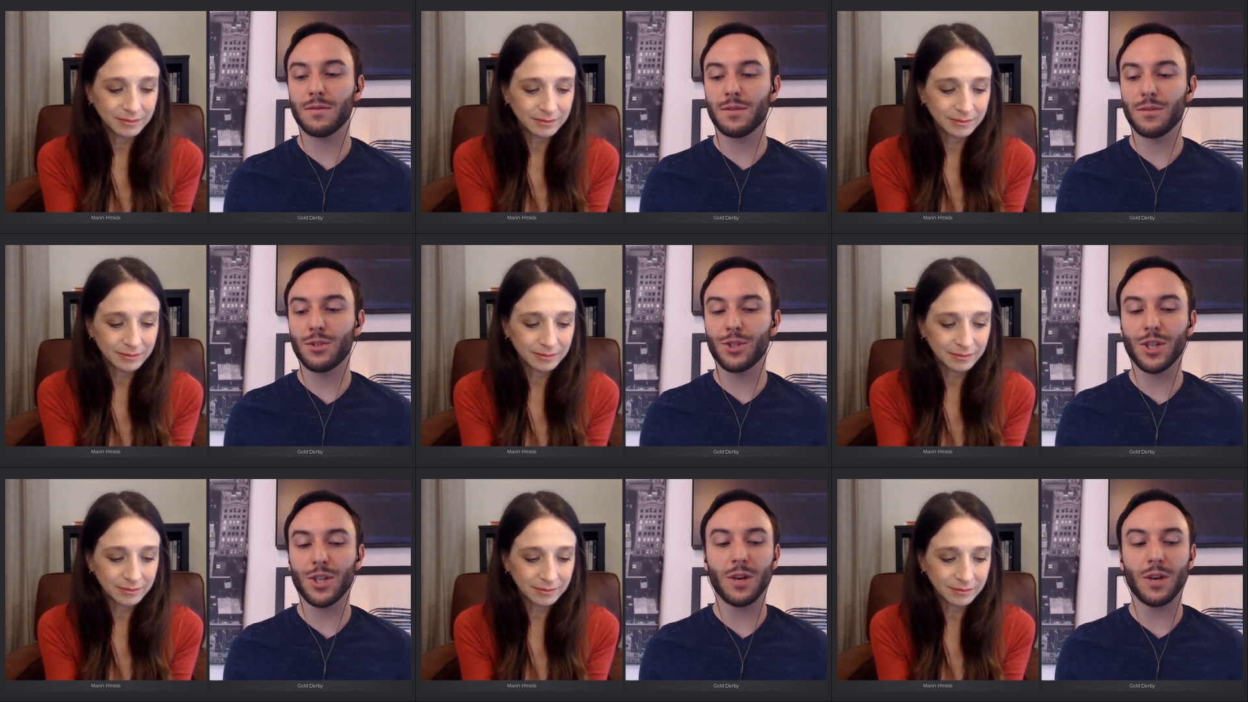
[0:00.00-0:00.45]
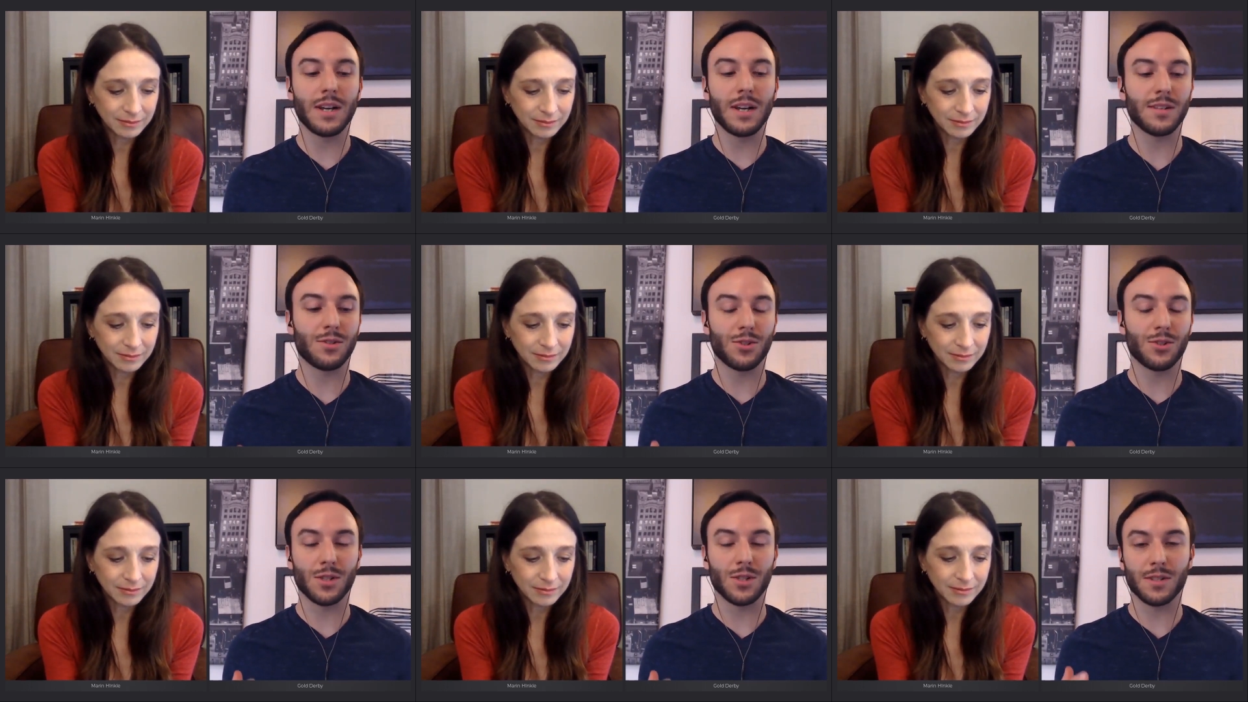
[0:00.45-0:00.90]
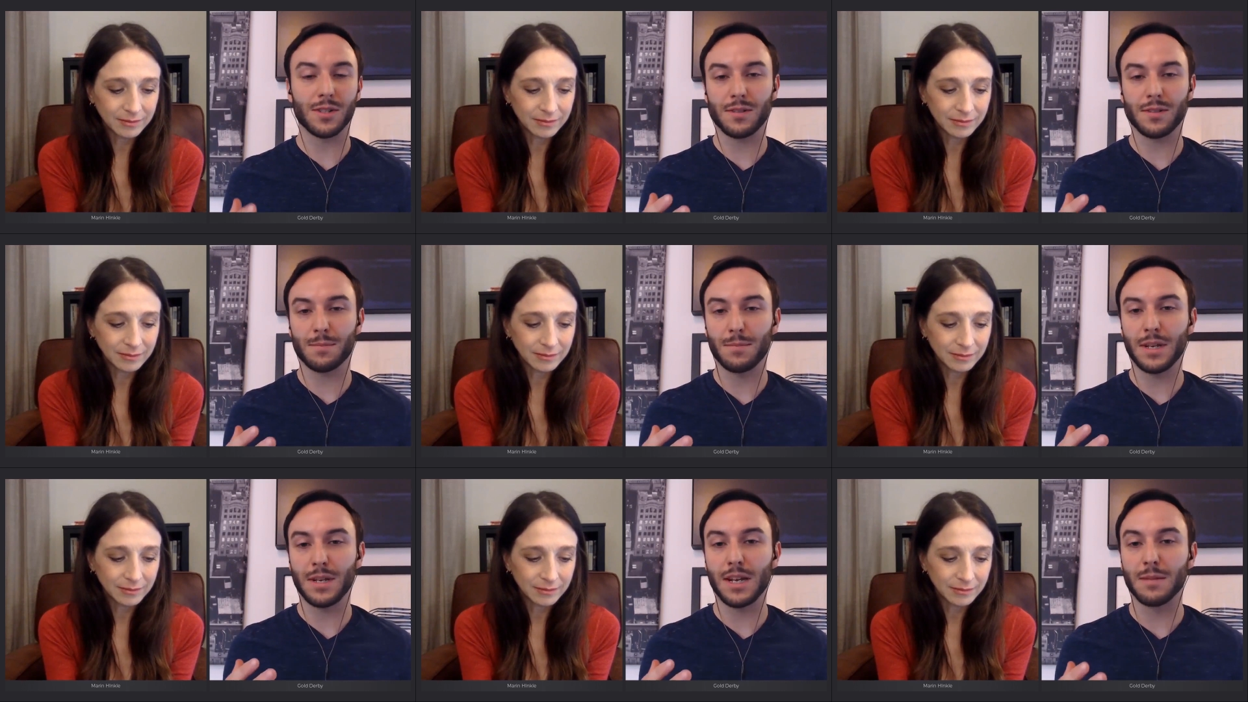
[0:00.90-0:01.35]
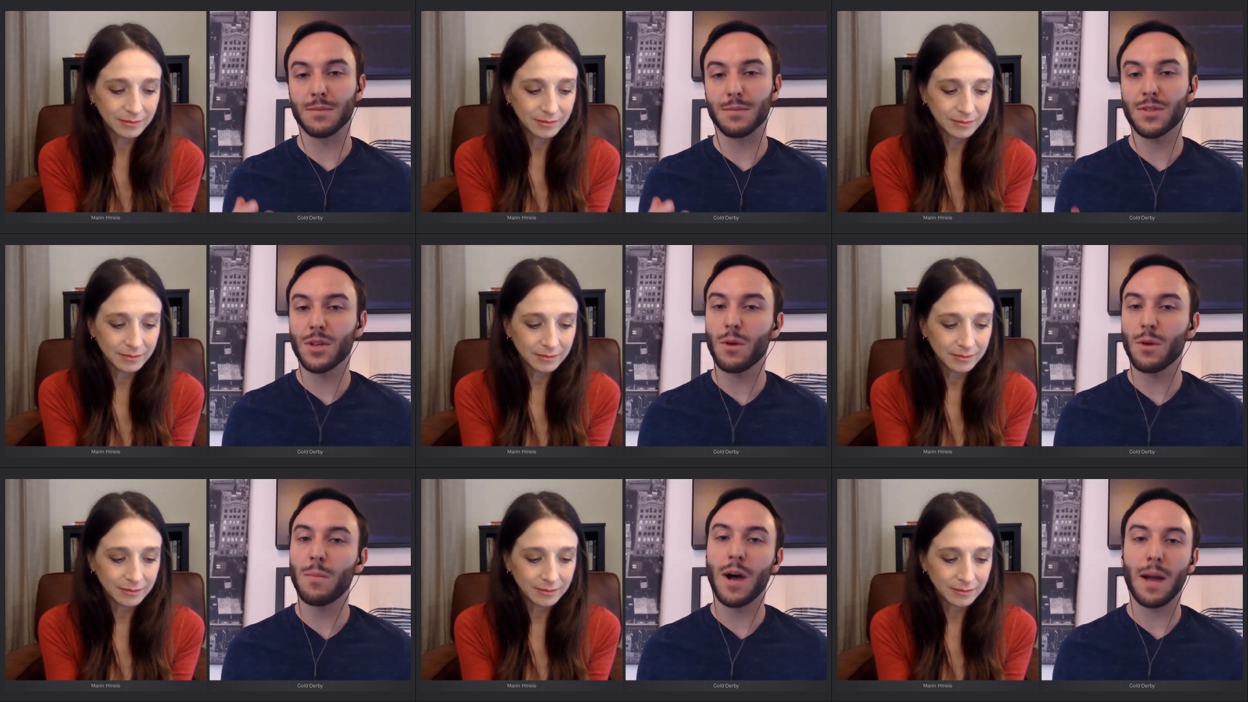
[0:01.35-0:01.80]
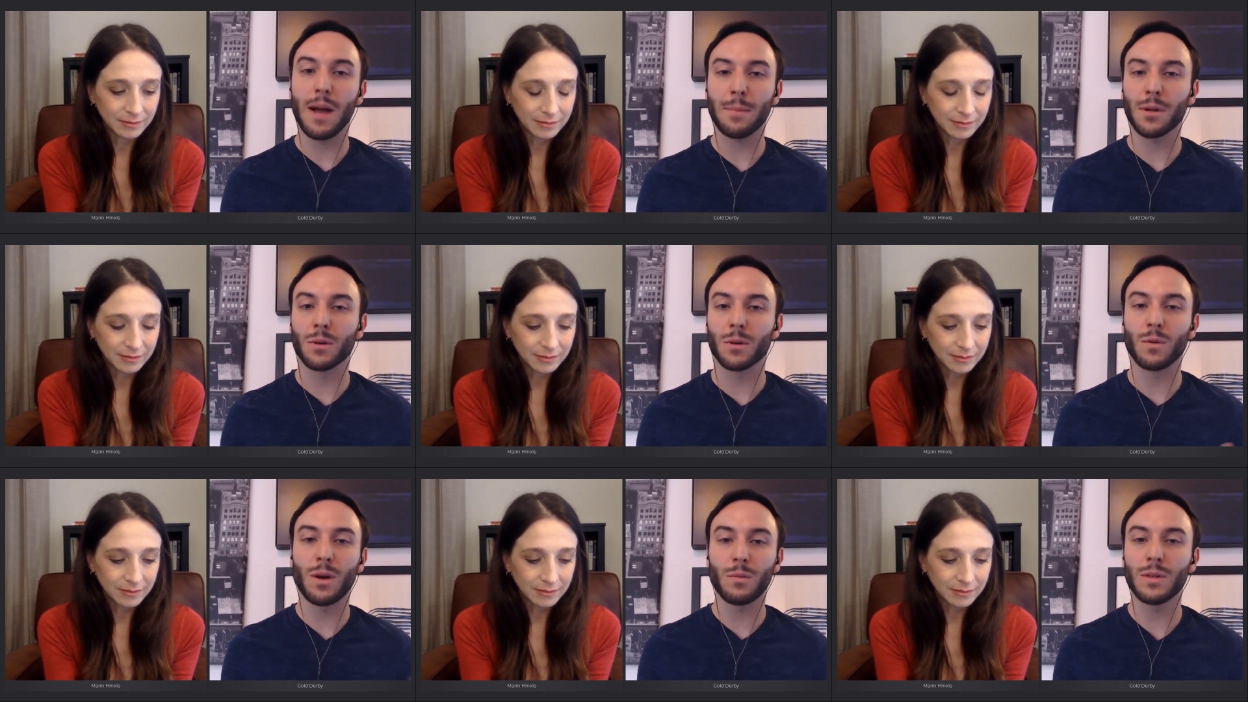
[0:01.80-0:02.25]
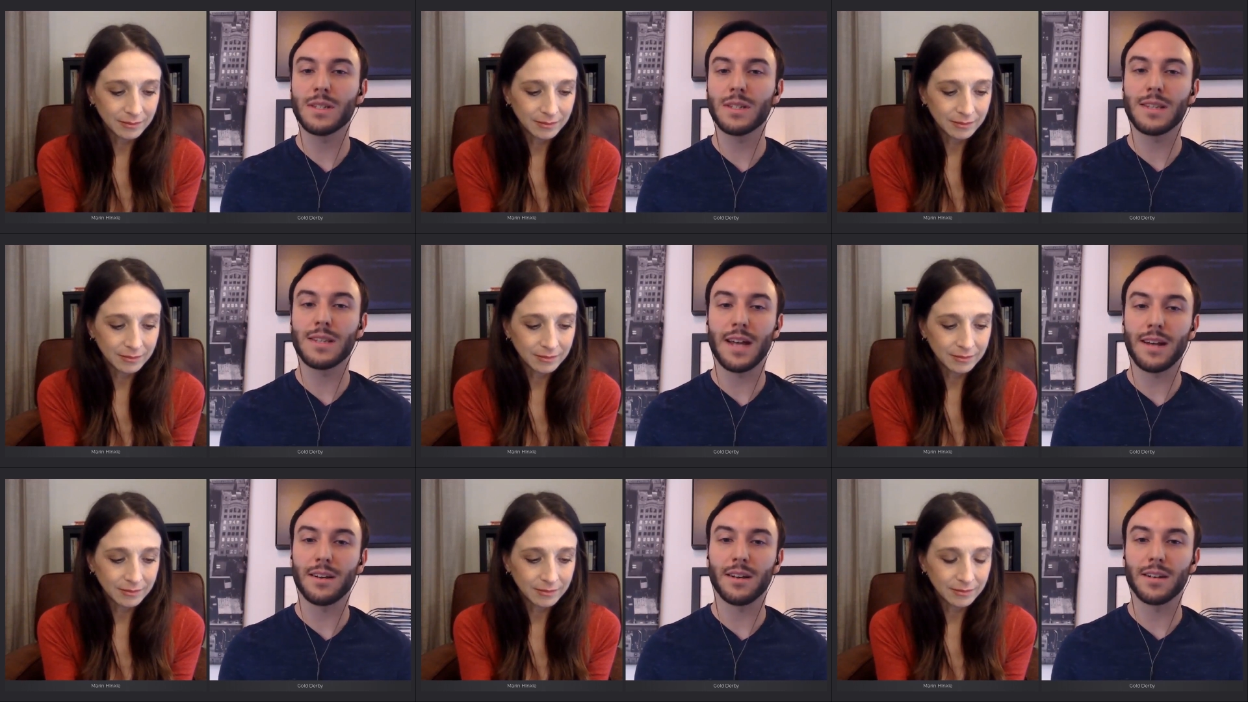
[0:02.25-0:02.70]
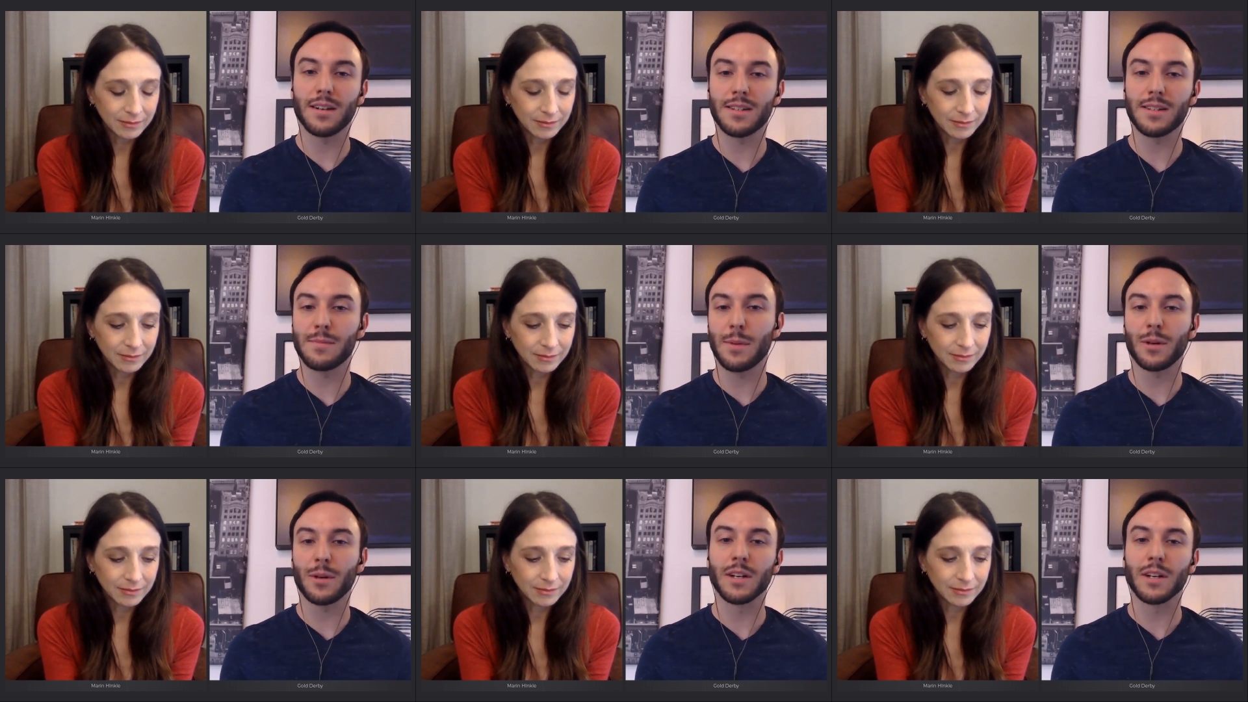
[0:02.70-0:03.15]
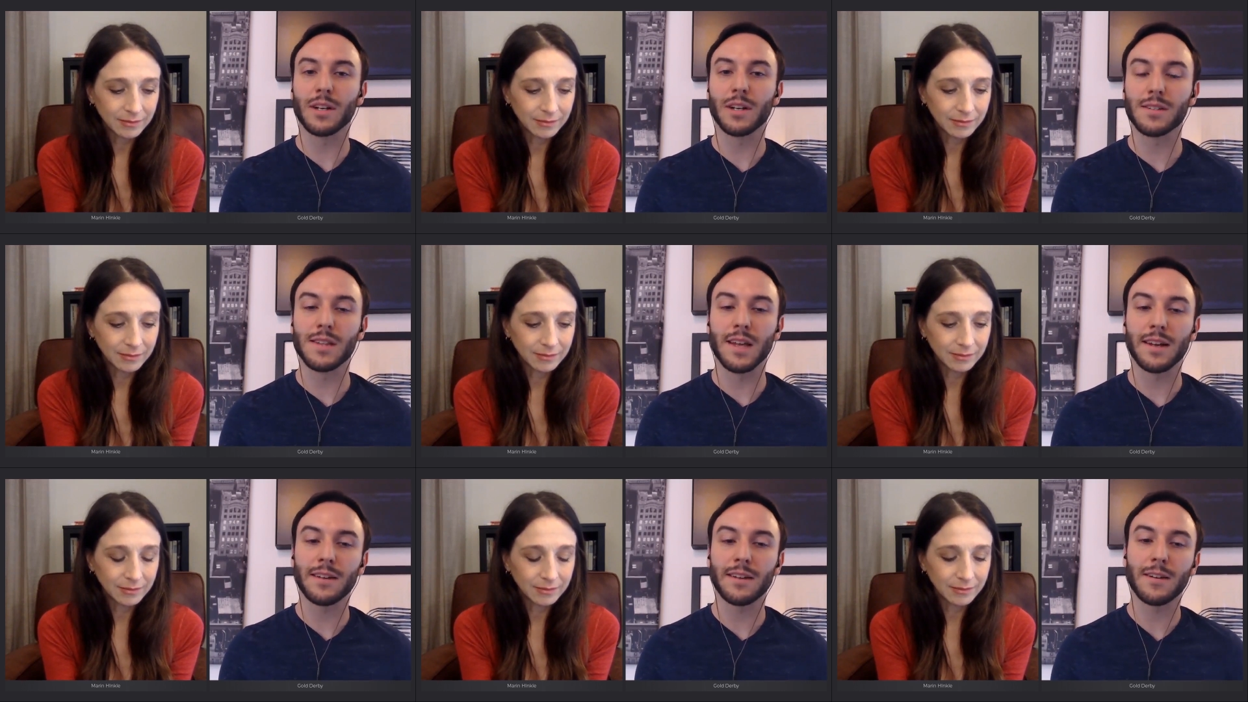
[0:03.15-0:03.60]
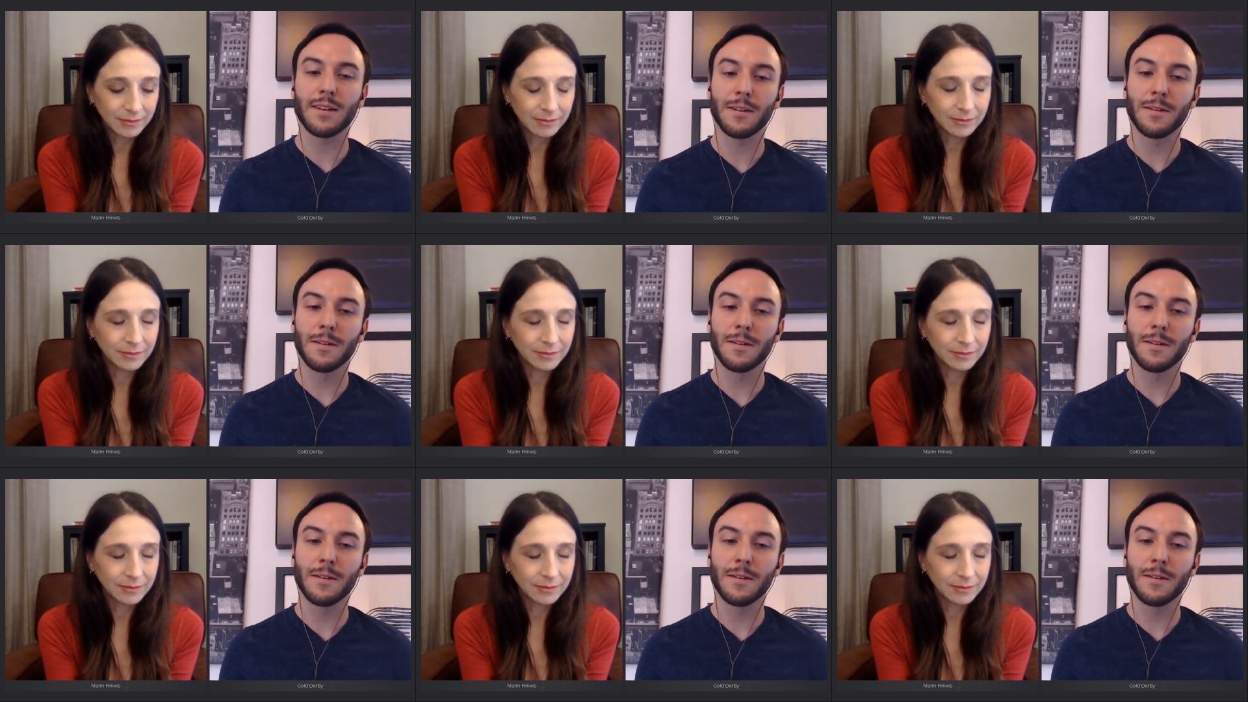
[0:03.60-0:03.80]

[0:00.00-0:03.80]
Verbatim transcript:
Speaker 1: show has just become so popular? What was that experience like?